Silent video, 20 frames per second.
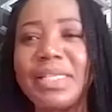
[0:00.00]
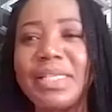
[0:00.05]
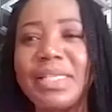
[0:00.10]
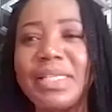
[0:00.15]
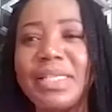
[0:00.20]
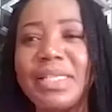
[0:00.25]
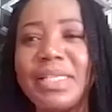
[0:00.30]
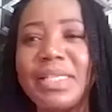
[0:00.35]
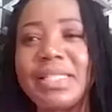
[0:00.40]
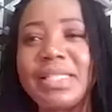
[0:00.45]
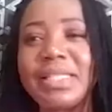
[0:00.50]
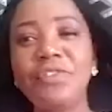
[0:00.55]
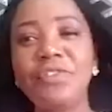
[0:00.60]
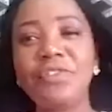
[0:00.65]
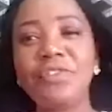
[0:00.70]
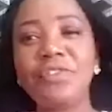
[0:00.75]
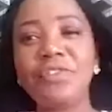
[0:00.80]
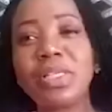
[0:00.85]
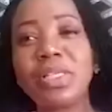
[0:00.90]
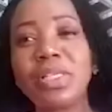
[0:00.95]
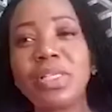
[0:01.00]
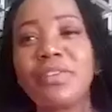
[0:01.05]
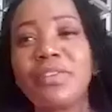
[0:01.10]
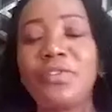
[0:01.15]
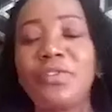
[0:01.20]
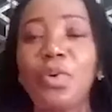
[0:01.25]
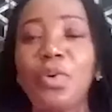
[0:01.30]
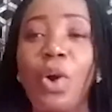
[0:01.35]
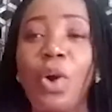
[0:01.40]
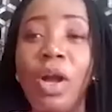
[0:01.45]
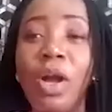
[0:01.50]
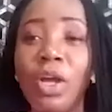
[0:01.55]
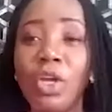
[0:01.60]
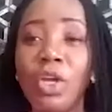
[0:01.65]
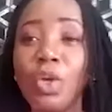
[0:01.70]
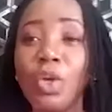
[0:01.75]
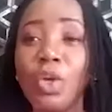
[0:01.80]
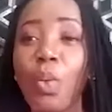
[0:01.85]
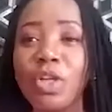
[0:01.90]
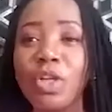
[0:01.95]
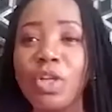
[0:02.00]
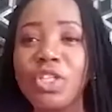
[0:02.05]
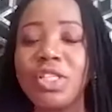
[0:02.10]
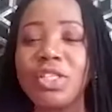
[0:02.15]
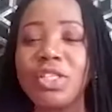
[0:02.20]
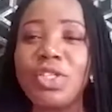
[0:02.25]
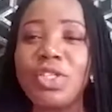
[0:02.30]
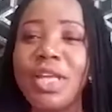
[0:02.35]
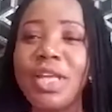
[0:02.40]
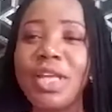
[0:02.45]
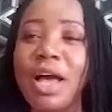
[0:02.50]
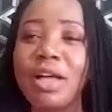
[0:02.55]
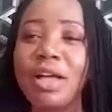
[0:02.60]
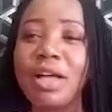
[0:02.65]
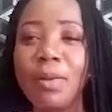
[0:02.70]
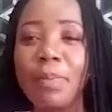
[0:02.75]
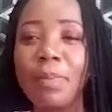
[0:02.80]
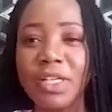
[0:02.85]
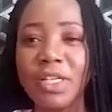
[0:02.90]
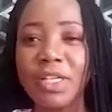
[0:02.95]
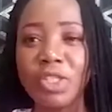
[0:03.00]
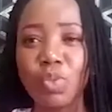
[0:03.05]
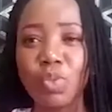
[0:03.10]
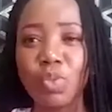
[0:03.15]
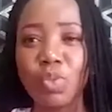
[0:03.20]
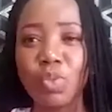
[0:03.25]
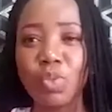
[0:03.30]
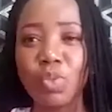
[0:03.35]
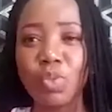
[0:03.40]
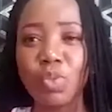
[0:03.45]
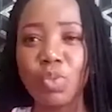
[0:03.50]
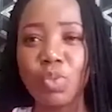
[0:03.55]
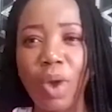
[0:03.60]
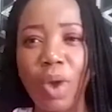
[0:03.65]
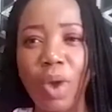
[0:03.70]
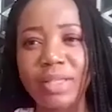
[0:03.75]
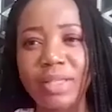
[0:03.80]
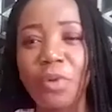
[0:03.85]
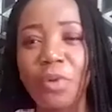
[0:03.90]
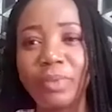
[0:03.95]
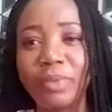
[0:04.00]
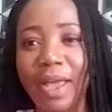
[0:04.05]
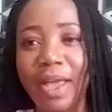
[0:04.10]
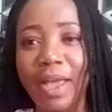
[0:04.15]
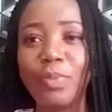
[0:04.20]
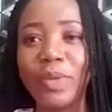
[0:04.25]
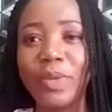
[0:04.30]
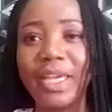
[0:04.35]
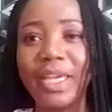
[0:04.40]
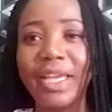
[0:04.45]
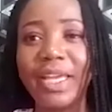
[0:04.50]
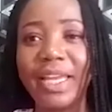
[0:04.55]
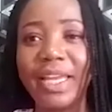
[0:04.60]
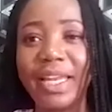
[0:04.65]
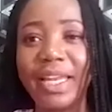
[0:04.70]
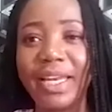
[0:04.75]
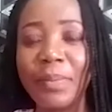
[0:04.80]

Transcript: viewers, if you're watching today, our topic is rising from the humble beginning.